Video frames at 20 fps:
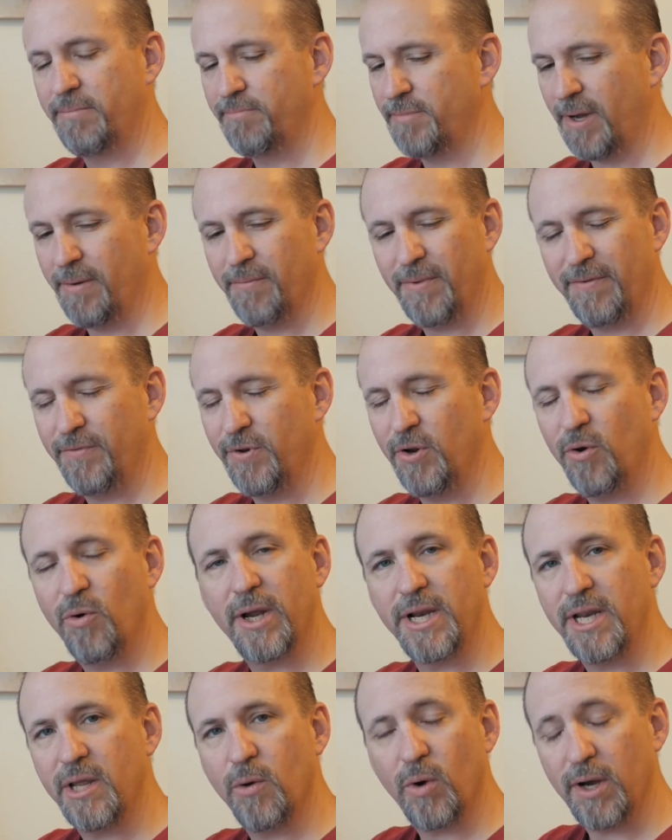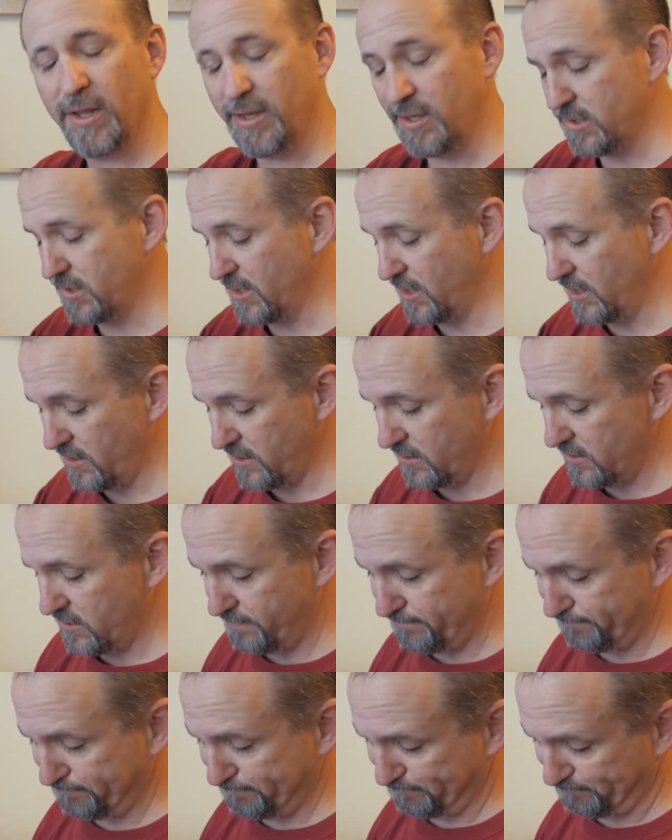I have no idea why they sent this.
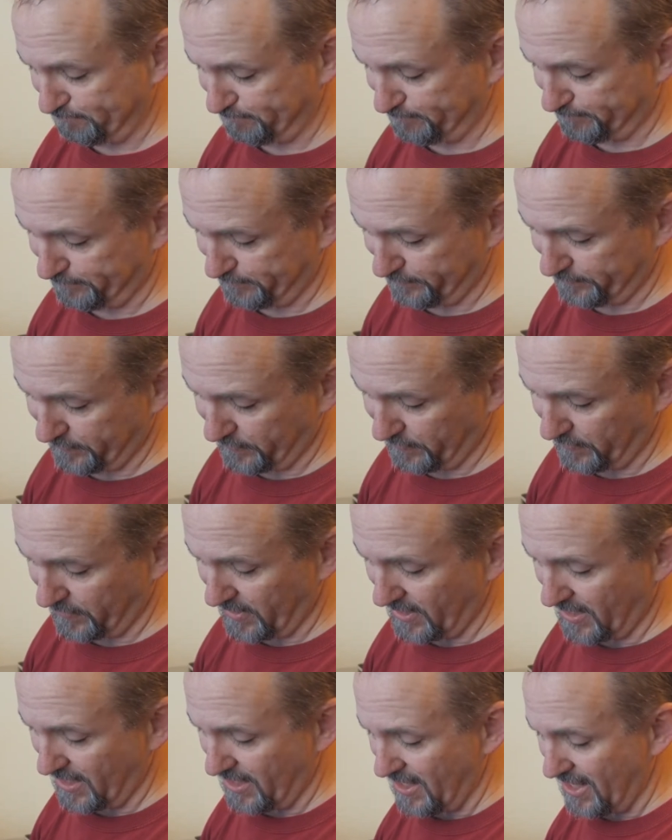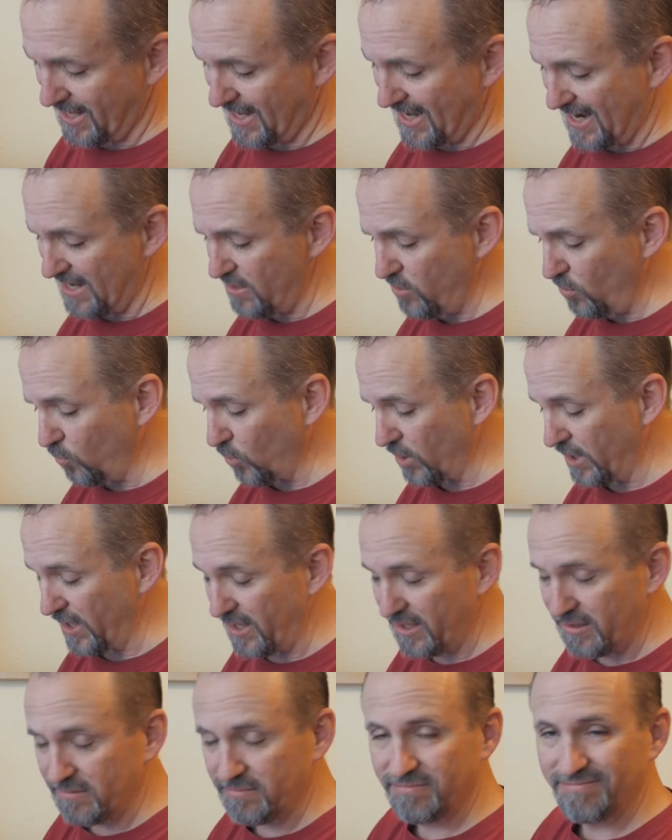Either
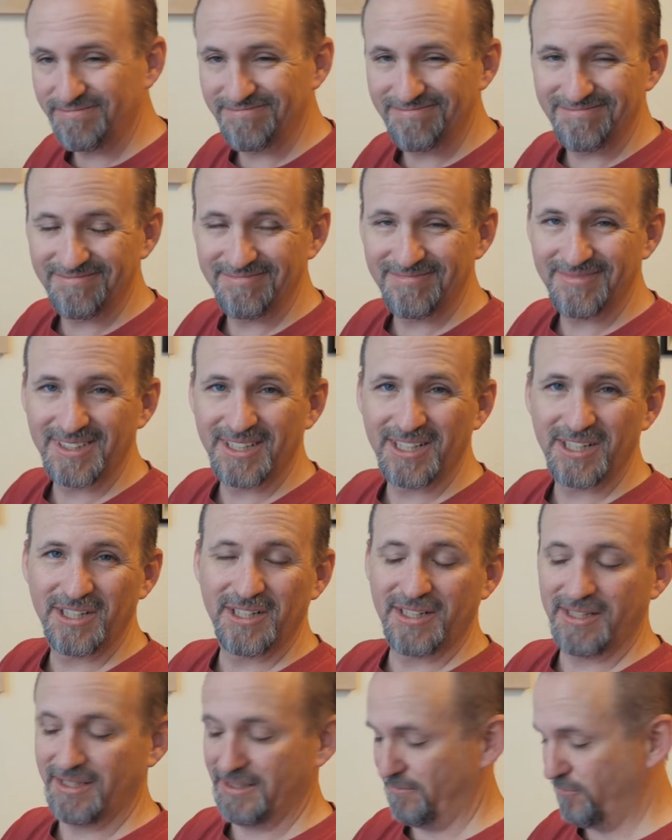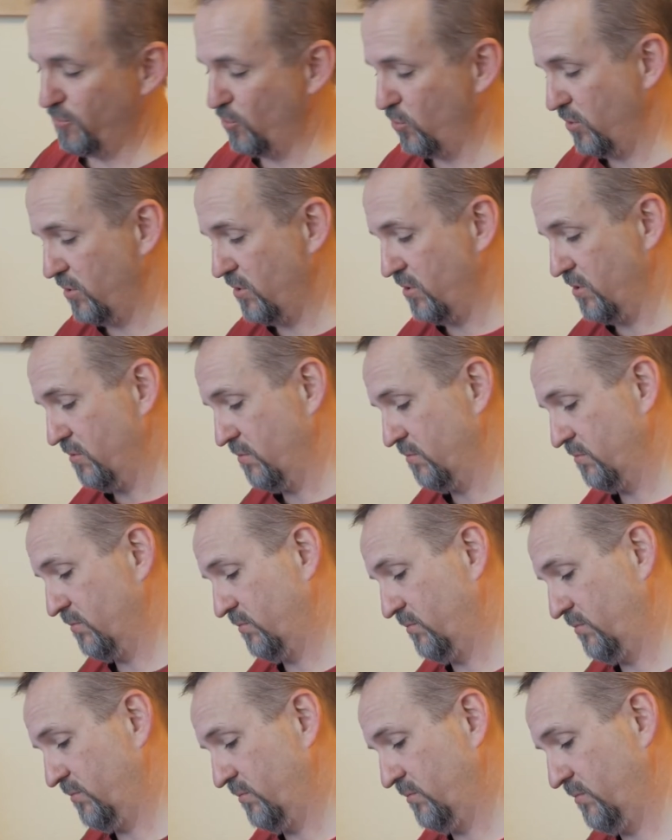way, for
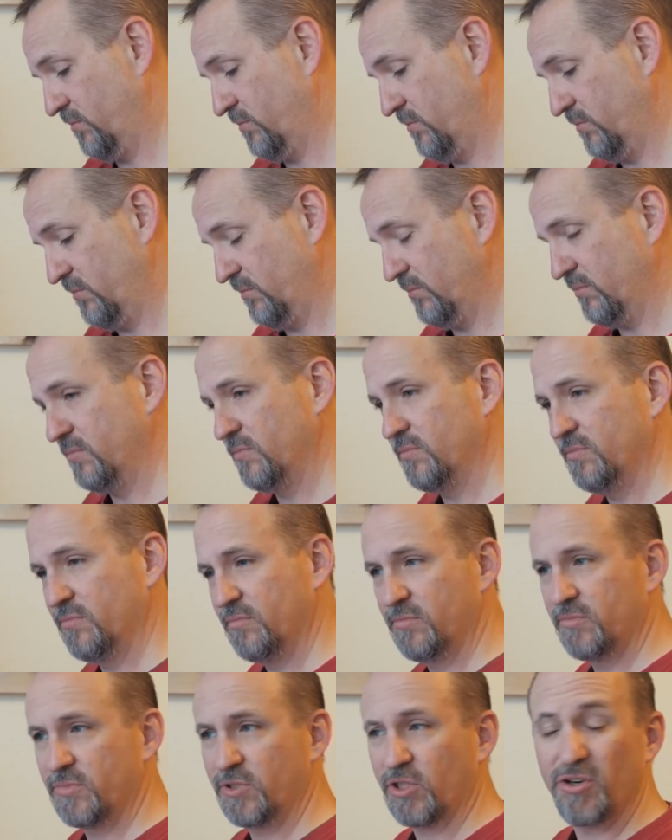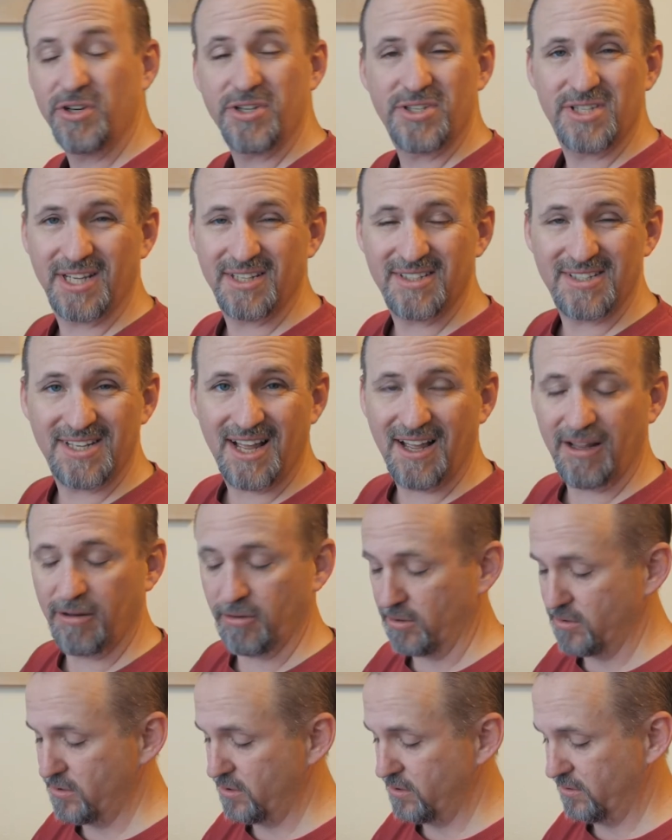
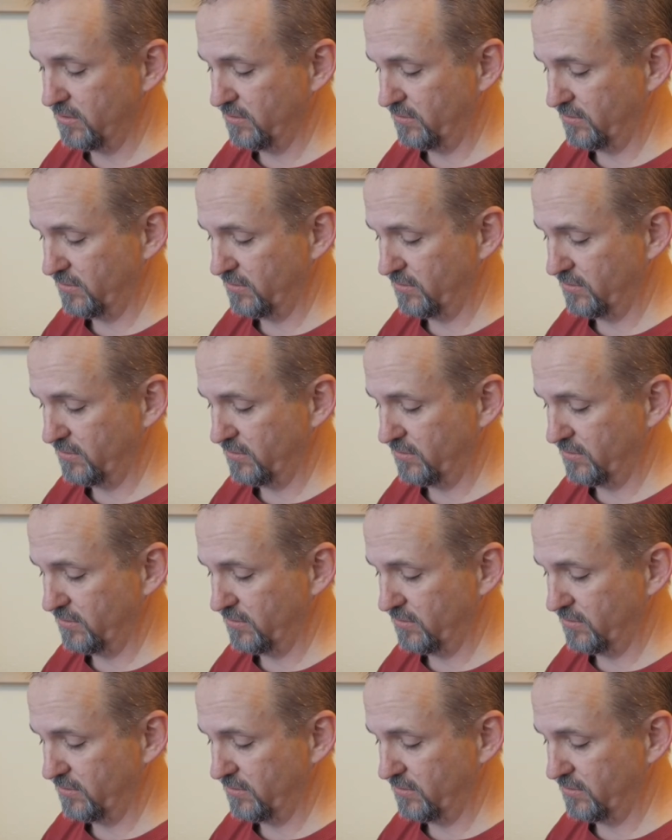$36